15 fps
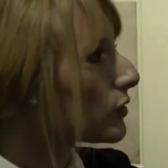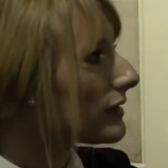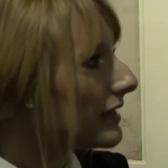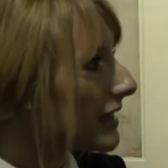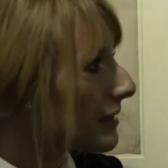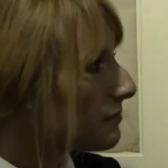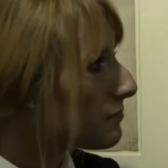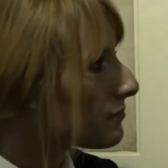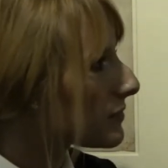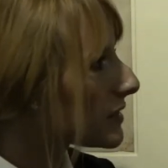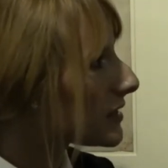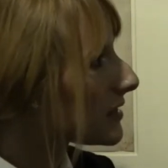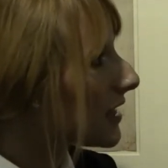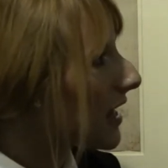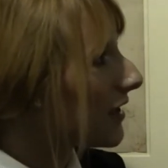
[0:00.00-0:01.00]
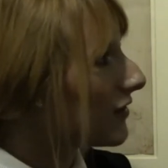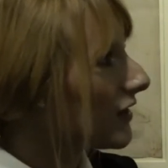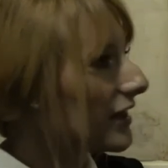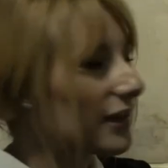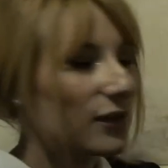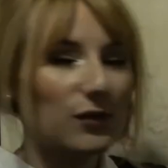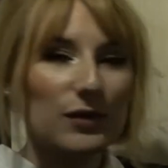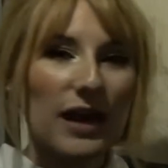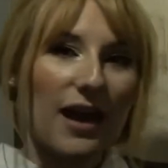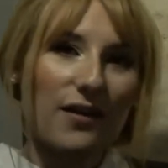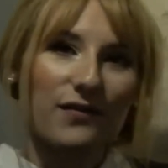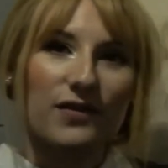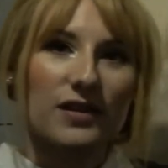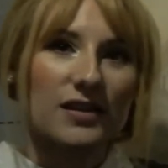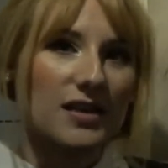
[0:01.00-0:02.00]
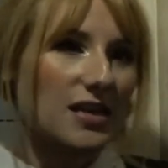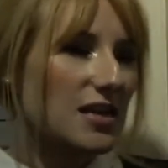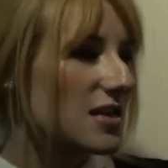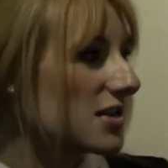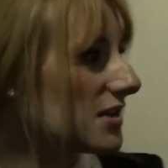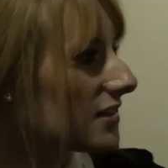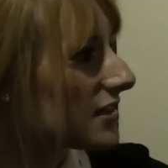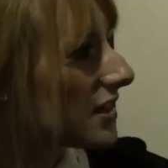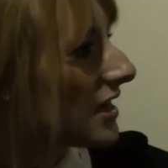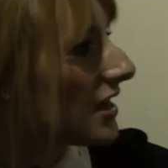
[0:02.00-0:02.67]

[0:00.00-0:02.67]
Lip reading: limbs than it could ever need.